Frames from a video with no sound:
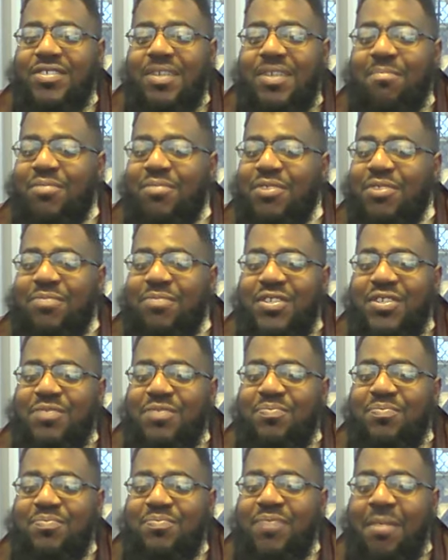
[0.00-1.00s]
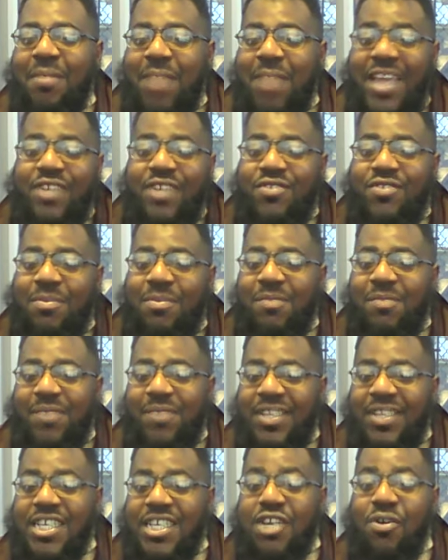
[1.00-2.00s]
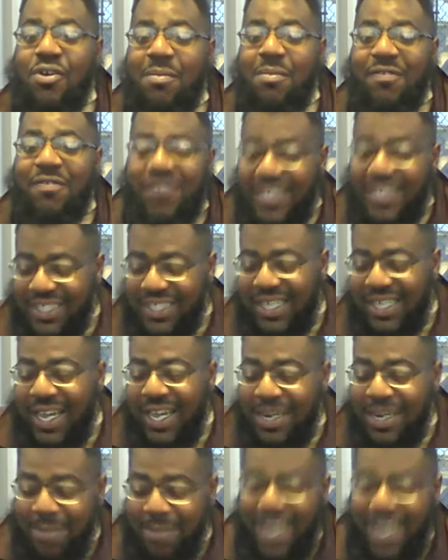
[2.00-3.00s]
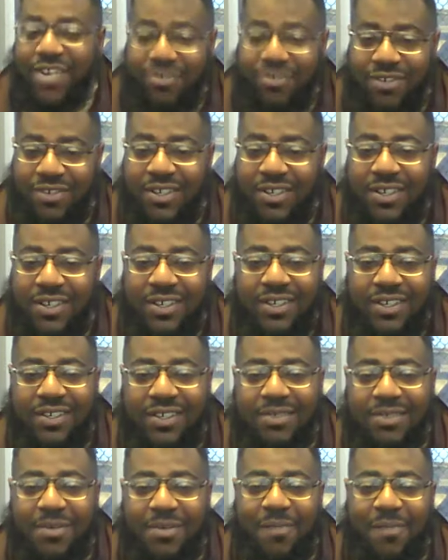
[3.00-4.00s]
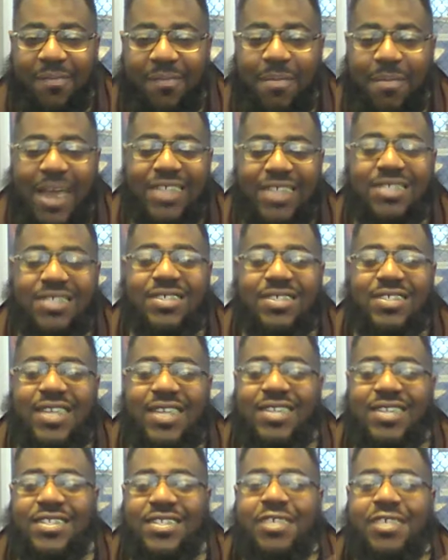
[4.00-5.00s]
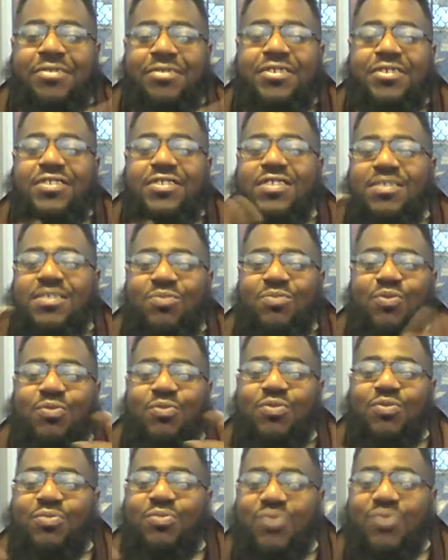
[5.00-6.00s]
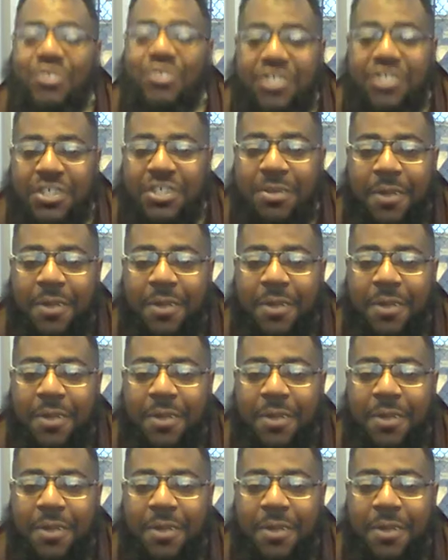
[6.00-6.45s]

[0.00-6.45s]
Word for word: I'm pretty much I'm anchored. I'm a Leo. I'm a fixed sign. I'm anchored. Masculine Sagittarius. He's more mutable and shit.